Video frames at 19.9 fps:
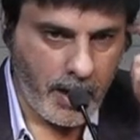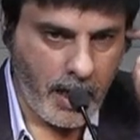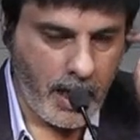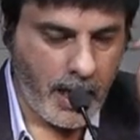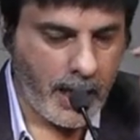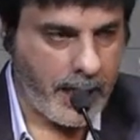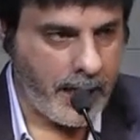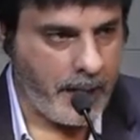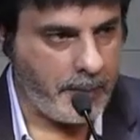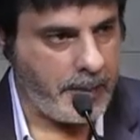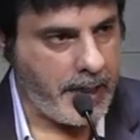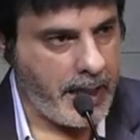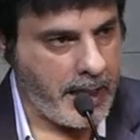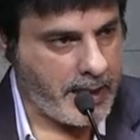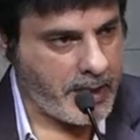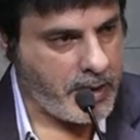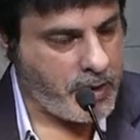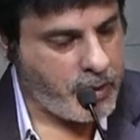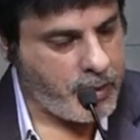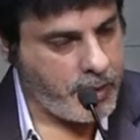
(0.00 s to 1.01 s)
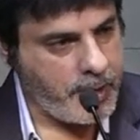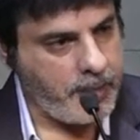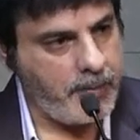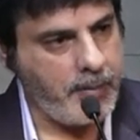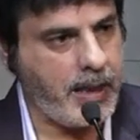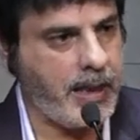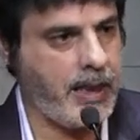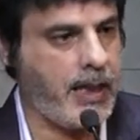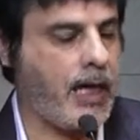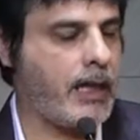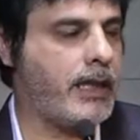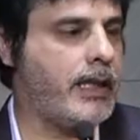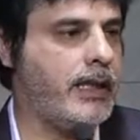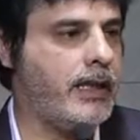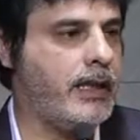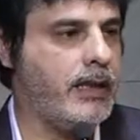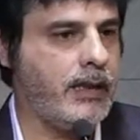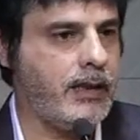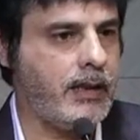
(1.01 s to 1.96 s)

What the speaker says: I am extremely lucky